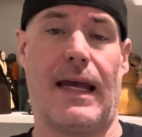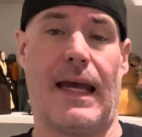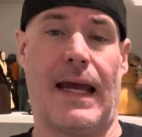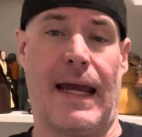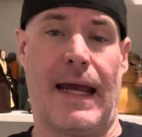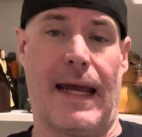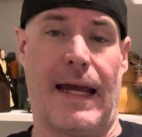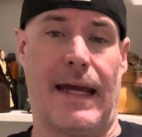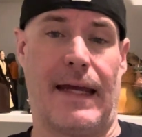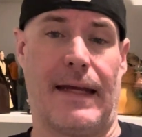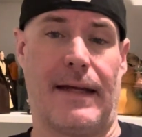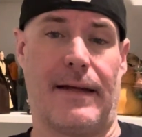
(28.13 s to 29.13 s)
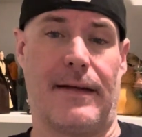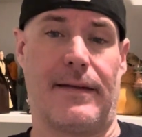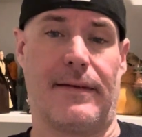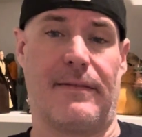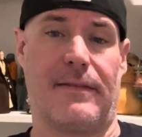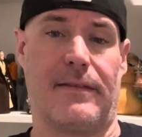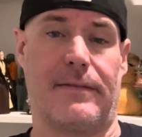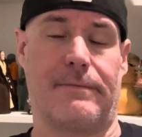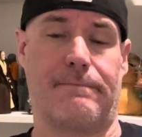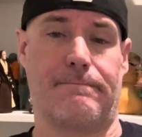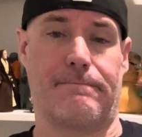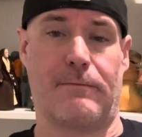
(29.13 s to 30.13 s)
And
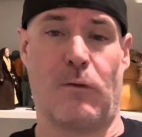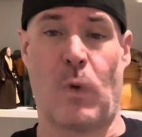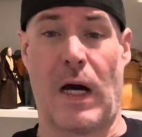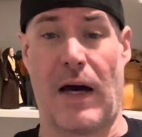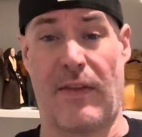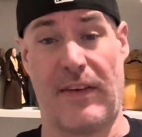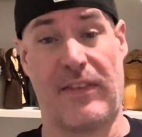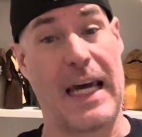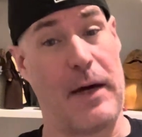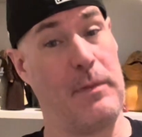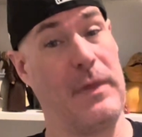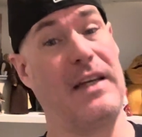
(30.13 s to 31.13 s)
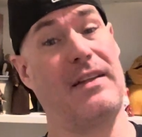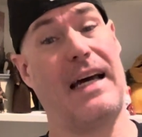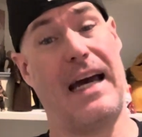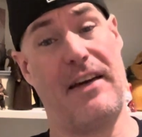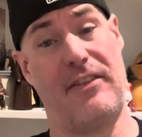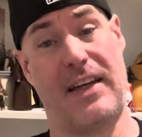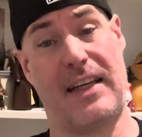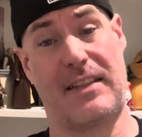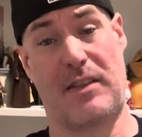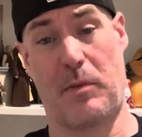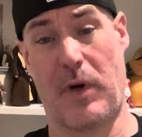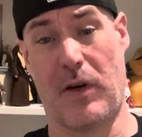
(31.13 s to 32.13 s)
while they've kept me alive, I
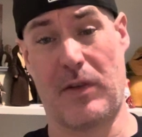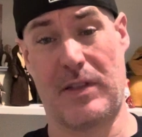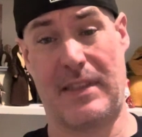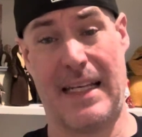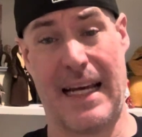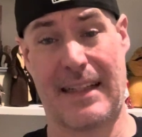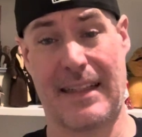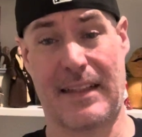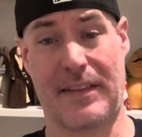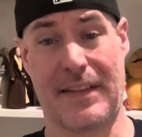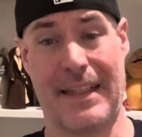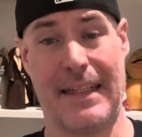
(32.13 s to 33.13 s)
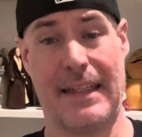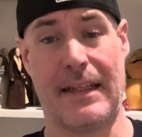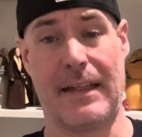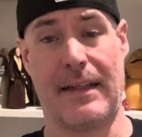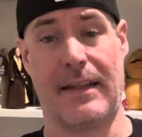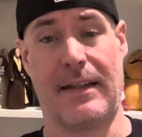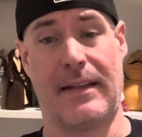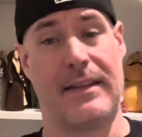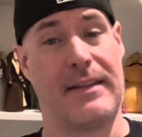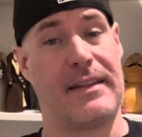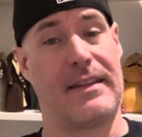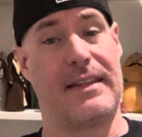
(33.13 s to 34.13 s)
suppose technically,
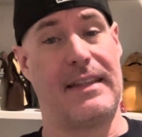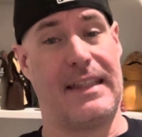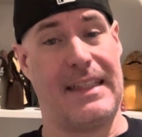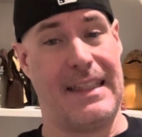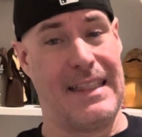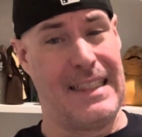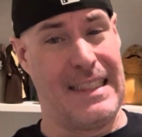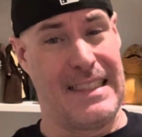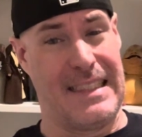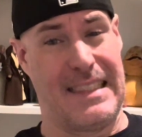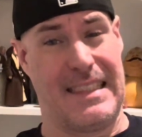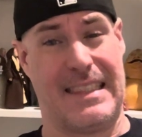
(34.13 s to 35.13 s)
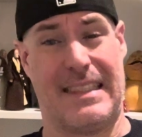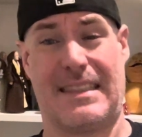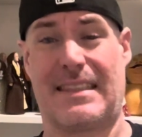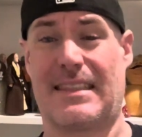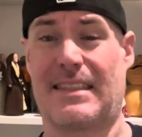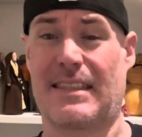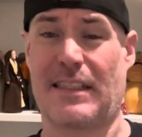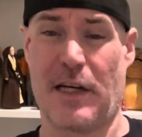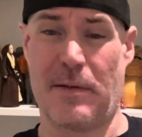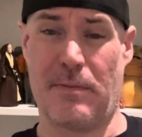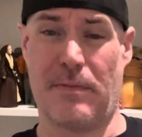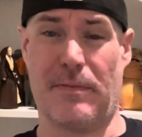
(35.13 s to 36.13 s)
it's
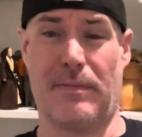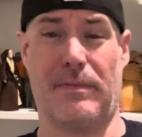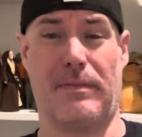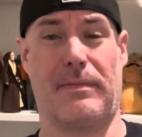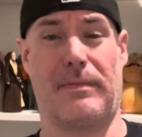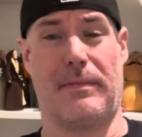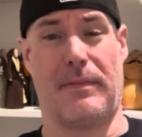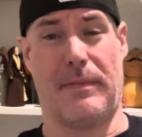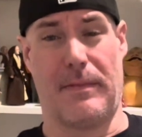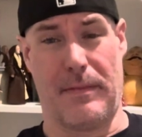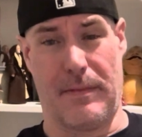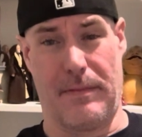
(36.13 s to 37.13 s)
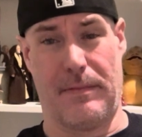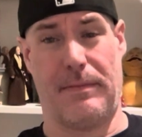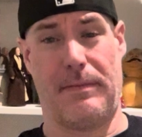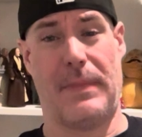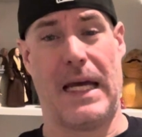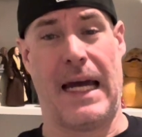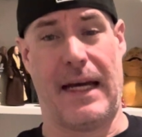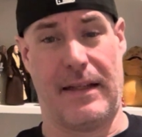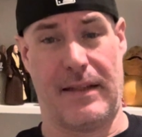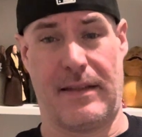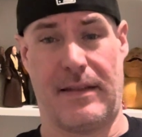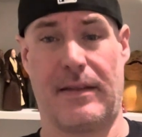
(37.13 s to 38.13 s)
come
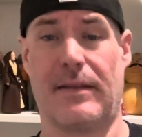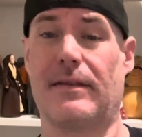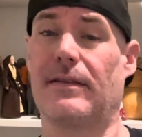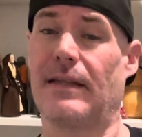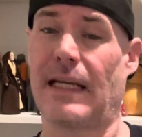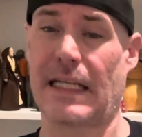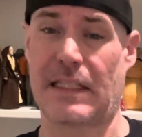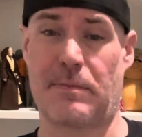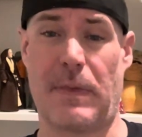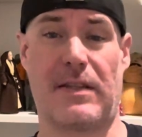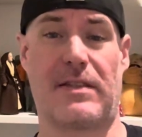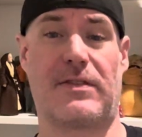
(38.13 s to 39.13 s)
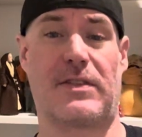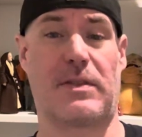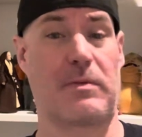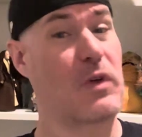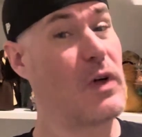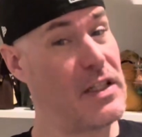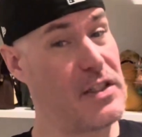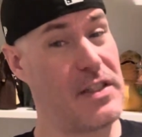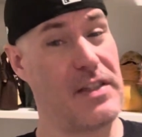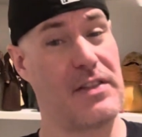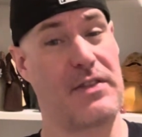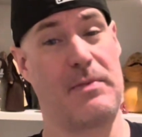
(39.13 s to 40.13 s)
at expense of some
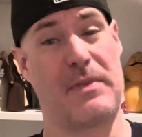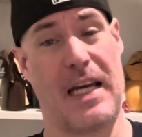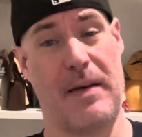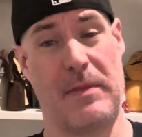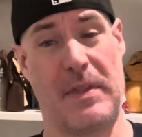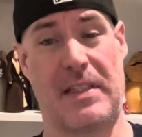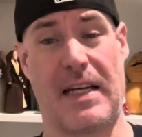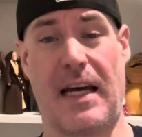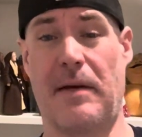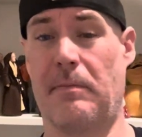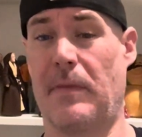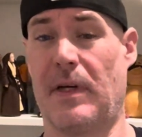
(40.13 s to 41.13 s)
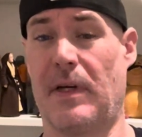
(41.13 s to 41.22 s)
questions from time to time.